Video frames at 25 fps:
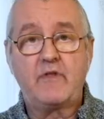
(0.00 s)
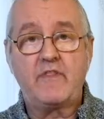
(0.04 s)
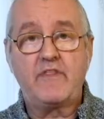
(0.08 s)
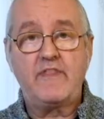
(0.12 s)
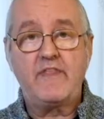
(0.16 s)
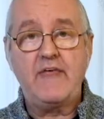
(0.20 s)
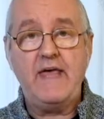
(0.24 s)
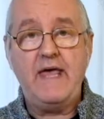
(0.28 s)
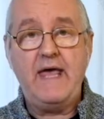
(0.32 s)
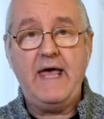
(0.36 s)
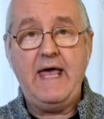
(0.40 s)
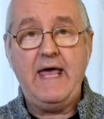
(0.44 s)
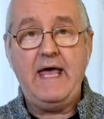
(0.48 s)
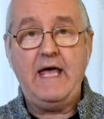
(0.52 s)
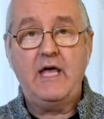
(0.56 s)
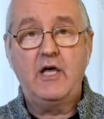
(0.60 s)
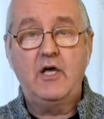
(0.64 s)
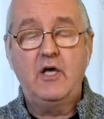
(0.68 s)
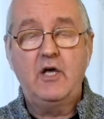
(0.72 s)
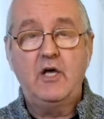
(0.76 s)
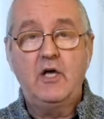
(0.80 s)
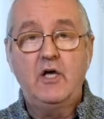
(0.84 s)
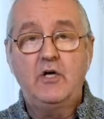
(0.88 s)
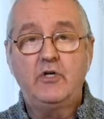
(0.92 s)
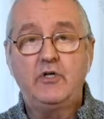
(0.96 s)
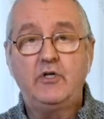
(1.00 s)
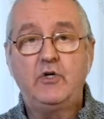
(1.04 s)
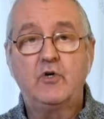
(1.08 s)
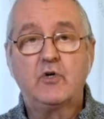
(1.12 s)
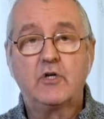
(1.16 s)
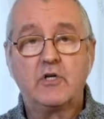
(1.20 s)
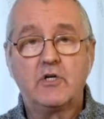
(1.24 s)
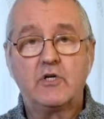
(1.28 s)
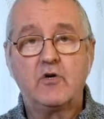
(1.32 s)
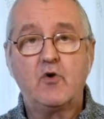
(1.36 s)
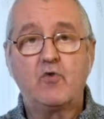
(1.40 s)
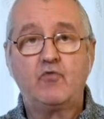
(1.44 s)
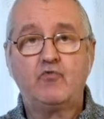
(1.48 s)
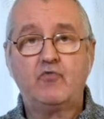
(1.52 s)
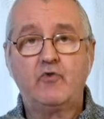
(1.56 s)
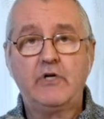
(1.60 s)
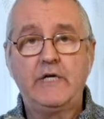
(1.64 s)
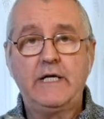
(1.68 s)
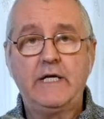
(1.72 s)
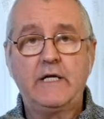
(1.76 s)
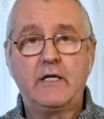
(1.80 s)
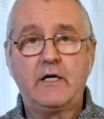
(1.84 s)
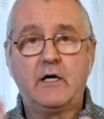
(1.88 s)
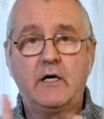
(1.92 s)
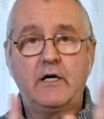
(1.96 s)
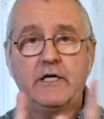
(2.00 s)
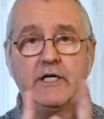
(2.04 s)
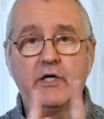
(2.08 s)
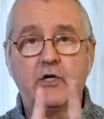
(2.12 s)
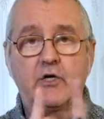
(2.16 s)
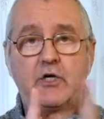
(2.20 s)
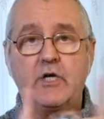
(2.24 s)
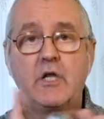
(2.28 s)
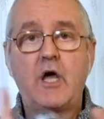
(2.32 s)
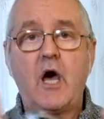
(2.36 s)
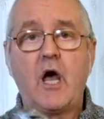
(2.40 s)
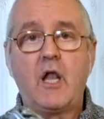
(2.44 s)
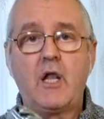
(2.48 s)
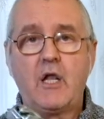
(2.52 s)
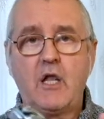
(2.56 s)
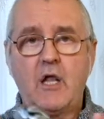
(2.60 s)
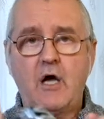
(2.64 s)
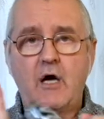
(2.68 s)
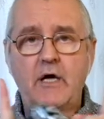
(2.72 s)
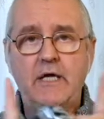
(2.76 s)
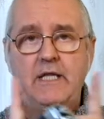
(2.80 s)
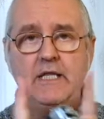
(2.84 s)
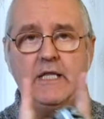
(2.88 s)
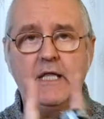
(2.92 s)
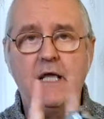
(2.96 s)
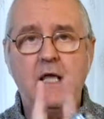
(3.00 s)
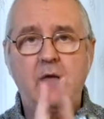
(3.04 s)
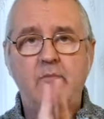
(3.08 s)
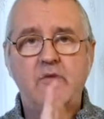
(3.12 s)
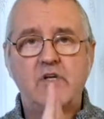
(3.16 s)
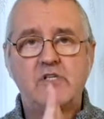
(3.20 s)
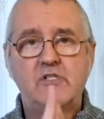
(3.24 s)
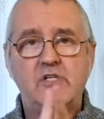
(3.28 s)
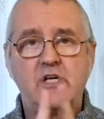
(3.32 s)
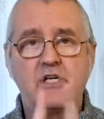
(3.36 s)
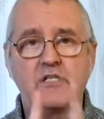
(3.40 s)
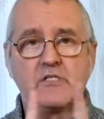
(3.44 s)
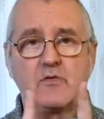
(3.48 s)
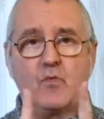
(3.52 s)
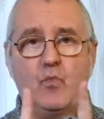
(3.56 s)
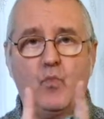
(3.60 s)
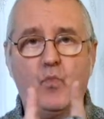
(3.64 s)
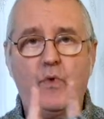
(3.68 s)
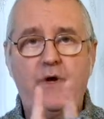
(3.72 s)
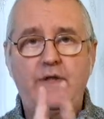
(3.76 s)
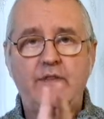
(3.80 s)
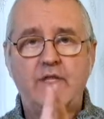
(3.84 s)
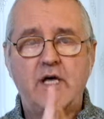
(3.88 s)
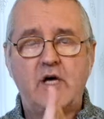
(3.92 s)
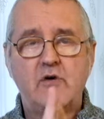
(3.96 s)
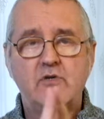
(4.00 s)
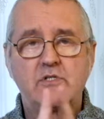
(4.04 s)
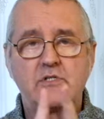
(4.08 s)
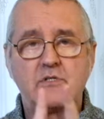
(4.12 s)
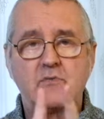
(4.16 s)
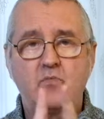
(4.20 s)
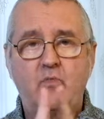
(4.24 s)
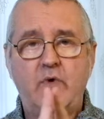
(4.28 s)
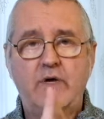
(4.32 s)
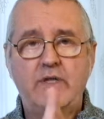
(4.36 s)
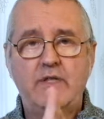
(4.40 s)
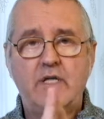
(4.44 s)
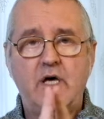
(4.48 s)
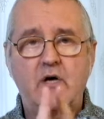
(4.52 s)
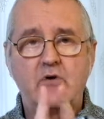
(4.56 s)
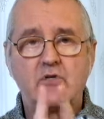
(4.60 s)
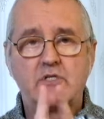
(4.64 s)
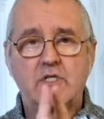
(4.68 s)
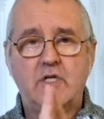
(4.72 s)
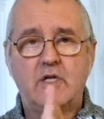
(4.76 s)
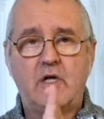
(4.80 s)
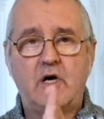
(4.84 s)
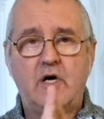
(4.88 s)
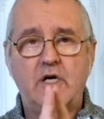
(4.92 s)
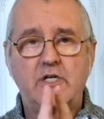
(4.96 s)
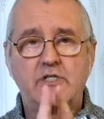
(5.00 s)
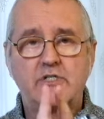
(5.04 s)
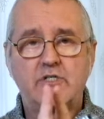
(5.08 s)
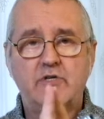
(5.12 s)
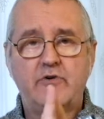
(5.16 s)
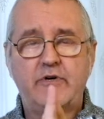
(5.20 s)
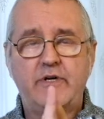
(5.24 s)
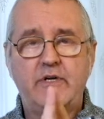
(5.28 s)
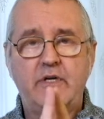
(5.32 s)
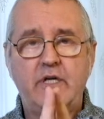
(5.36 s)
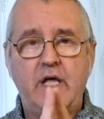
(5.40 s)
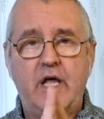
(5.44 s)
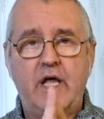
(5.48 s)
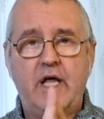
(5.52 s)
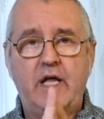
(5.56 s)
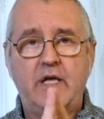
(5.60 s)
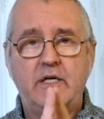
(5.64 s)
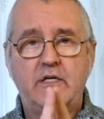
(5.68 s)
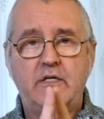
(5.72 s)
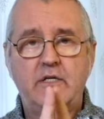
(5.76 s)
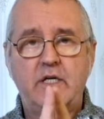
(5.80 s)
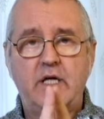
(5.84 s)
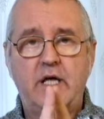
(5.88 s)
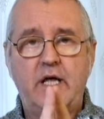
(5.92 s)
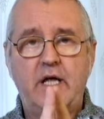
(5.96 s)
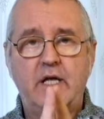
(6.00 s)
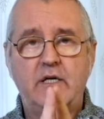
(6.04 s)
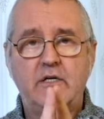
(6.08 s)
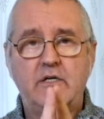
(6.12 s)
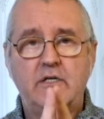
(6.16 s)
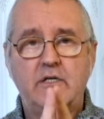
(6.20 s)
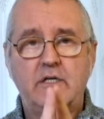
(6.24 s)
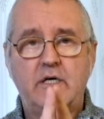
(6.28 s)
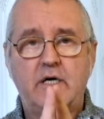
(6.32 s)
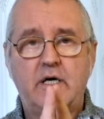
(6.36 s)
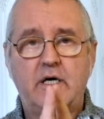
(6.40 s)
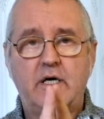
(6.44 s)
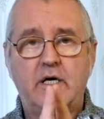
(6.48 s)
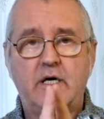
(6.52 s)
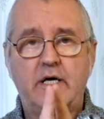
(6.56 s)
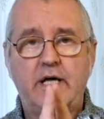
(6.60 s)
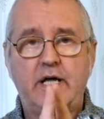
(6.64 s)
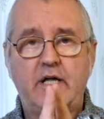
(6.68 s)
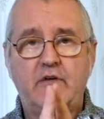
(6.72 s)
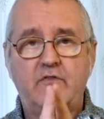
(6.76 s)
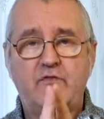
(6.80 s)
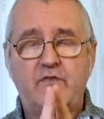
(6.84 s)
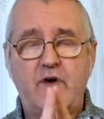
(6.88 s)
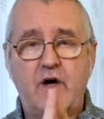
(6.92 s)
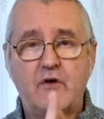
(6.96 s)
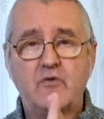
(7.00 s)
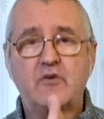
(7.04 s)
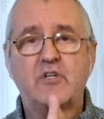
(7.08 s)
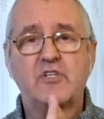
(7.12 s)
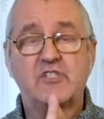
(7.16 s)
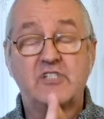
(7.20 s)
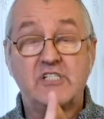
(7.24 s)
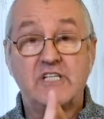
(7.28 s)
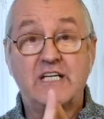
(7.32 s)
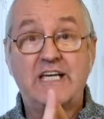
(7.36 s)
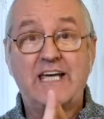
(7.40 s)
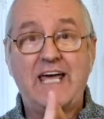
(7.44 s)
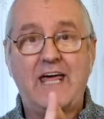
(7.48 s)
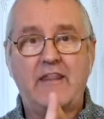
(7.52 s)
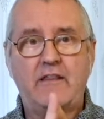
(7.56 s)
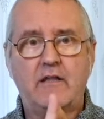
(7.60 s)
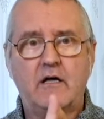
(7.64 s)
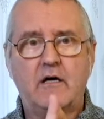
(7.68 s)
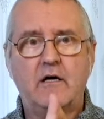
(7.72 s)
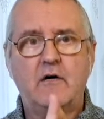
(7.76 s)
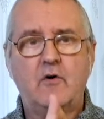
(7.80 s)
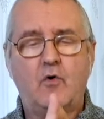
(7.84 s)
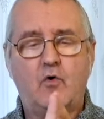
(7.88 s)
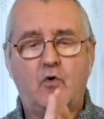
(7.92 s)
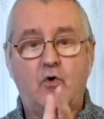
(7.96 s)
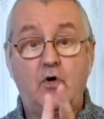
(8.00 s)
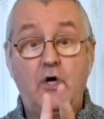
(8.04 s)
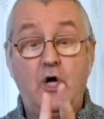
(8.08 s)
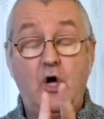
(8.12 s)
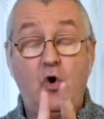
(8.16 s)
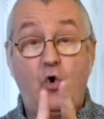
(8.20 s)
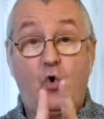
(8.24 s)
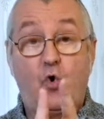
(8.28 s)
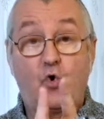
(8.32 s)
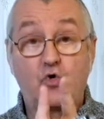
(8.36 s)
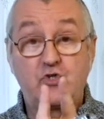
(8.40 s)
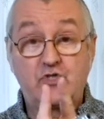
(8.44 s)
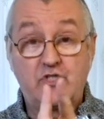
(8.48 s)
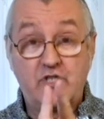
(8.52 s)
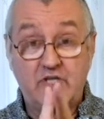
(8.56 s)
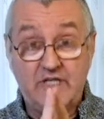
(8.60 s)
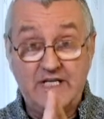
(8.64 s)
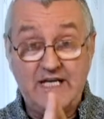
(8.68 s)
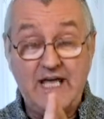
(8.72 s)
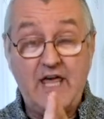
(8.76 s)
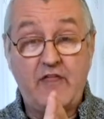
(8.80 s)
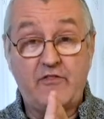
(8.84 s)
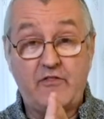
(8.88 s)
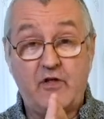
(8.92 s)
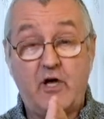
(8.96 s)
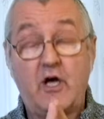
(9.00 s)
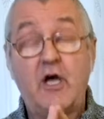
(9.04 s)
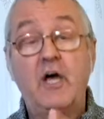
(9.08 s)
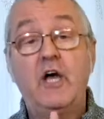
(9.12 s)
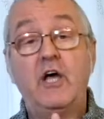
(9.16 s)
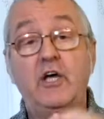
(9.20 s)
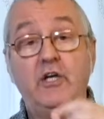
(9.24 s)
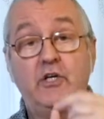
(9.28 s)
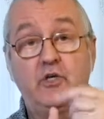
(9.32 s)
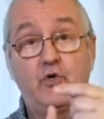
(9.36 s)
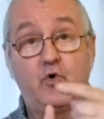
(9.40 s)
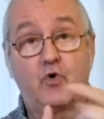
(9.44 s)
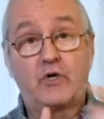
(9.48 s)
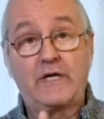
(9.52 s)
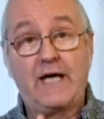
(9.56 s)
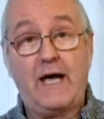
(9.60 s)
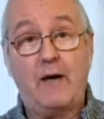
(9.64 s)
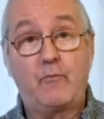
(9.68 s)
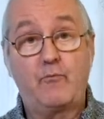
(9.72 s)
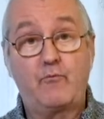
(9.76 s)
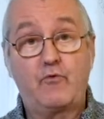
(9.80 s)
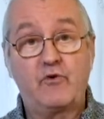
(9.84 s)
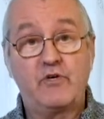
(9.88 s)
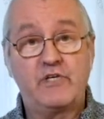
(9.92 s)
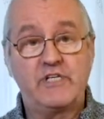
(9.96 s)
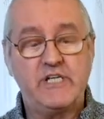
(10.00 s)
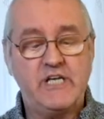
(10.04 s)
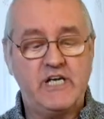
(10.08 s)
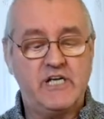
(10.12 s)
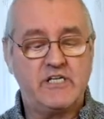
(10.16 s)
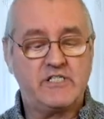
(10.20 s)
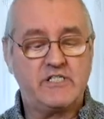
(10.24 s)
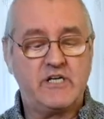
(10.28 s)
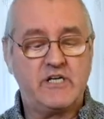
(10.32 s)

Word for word: there, you can realign, you can align the images, and when those when those lines are in in in, uh, in focus together or or together, your camera is